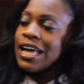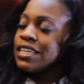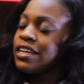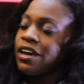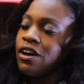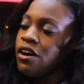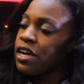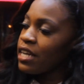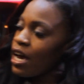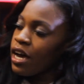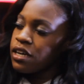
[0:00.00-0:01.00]
I live it
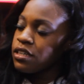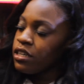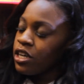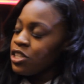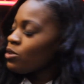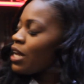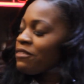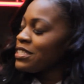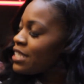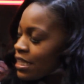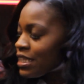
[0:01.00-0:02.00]
hard knocks. Your
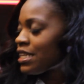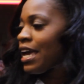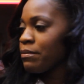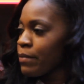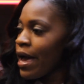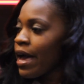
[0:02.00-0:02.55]
life is nothing like